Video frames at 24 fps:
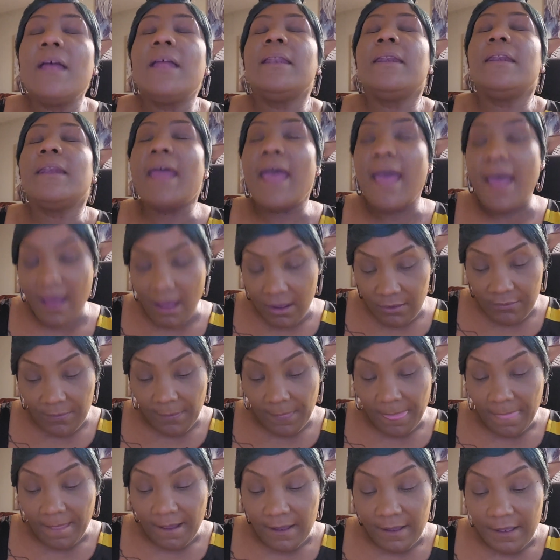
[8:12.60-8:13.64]
Now,
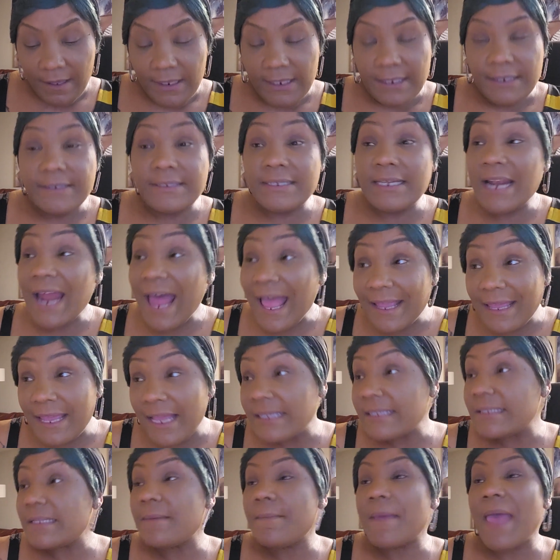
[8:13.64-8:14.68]
did I
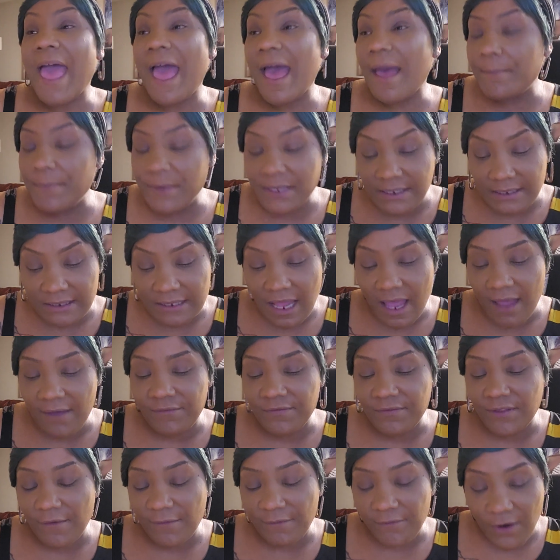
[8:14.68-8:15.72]
get some happy
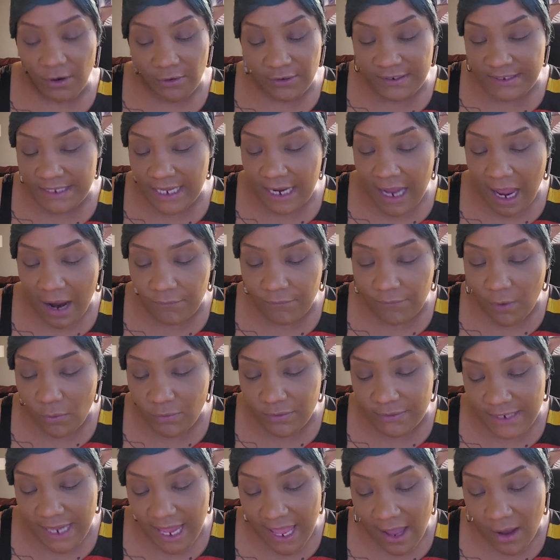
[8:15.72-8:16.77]
stuff? The first thing I
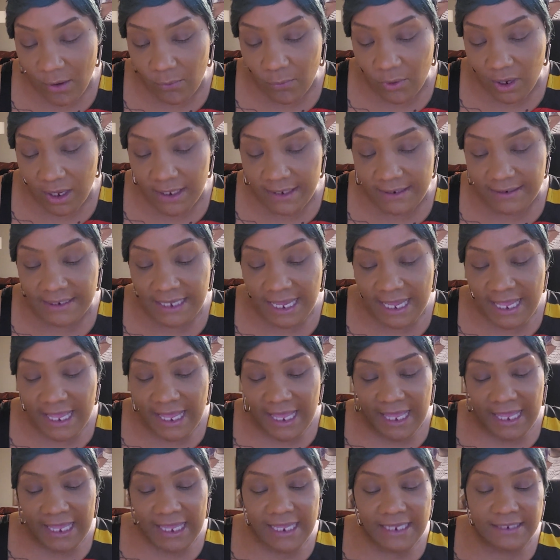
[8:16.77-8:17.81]
wrote down was,
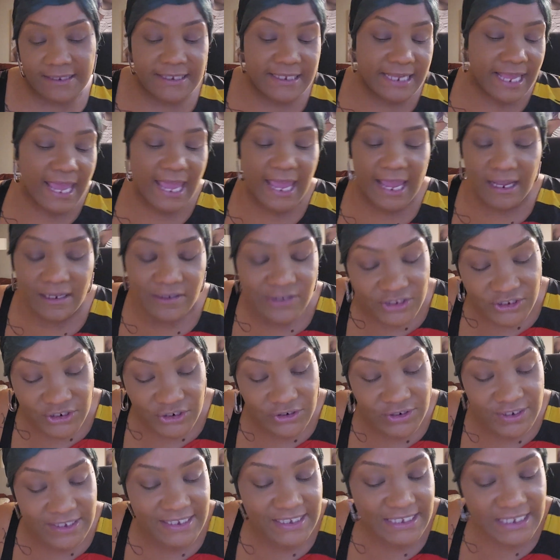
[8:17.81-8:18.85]
it's
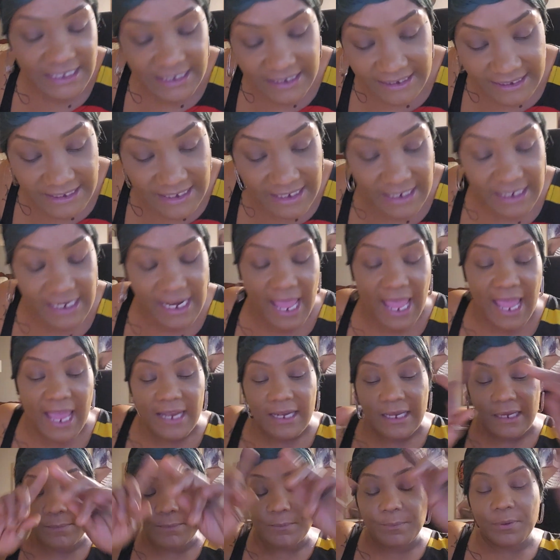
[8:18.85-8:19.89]
Cancer season, and
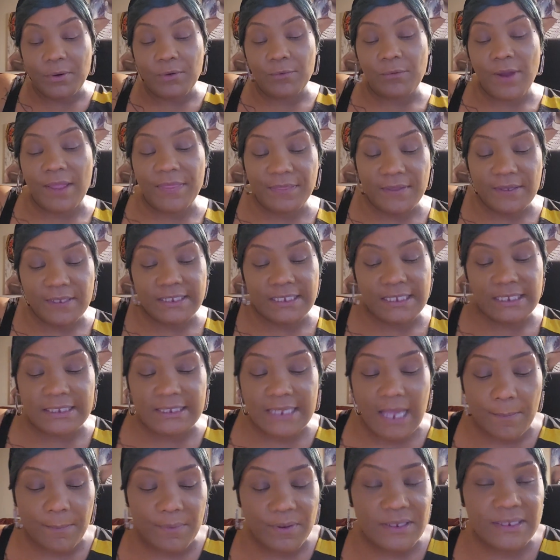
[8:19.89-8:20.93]
in parentheses,
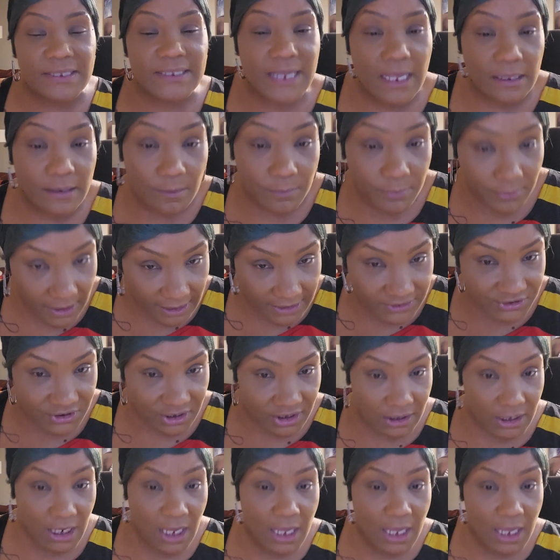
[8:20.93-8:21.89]
I put celebration.